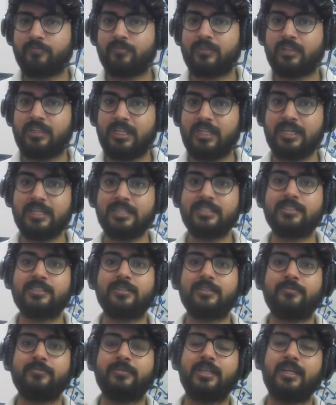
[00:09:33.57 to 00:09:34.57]
learn
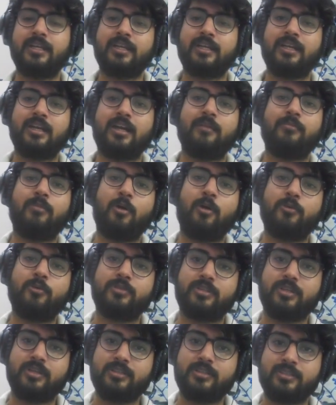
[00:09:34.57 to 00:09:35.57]
something about
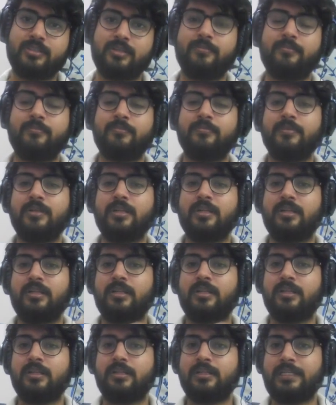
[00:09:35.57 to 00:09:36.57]
some
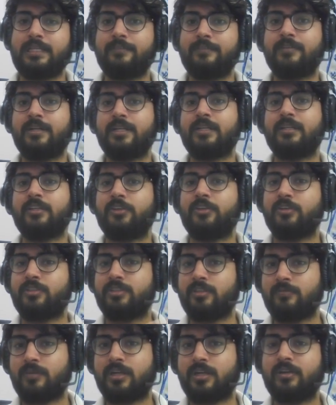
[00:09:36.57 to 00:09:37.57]
event or
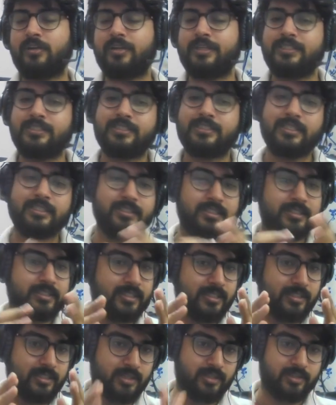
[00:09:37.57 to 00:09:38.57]
some occurrence and this
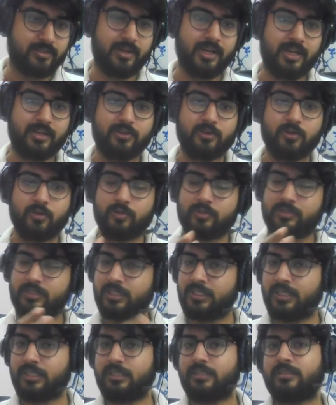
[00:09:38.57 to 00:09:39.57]
is a great course the
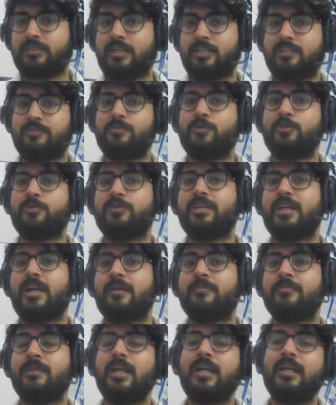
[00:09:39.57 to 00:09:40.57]
data science
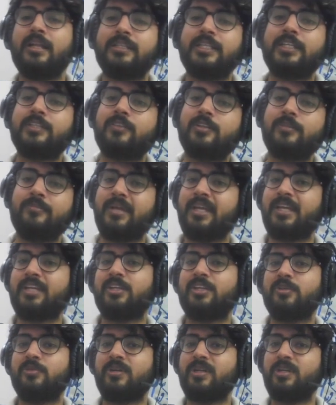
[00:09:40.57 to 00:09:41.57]
bootcamp this will
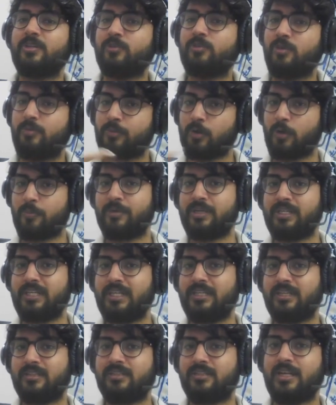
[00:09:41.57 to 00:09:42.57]
make you into a proper
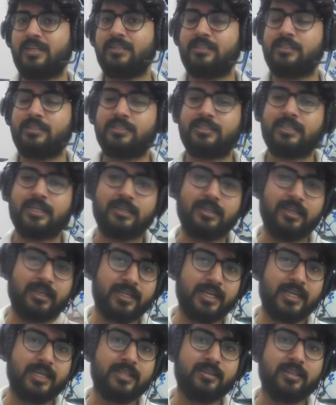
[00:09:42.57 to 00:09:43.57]
data scientist and
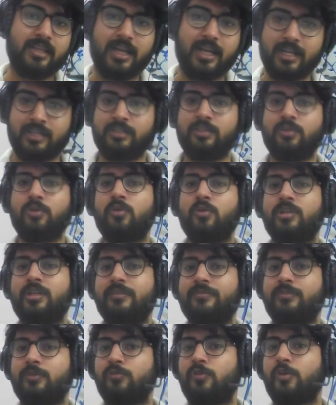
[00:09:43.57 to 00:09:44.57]
again the end goal
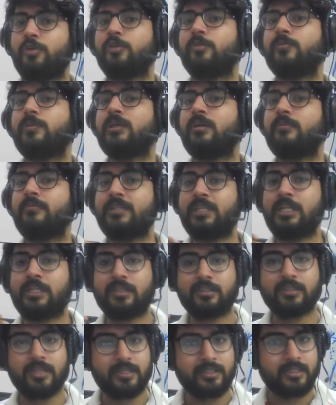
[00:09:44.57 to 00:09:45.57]
if you want to become a
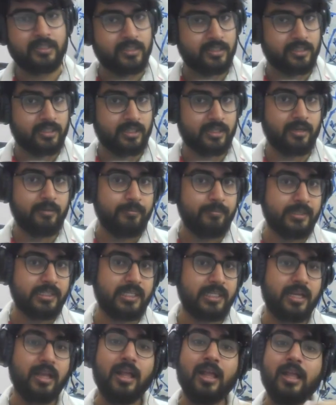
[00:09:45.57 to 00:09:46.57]
data scientist in the company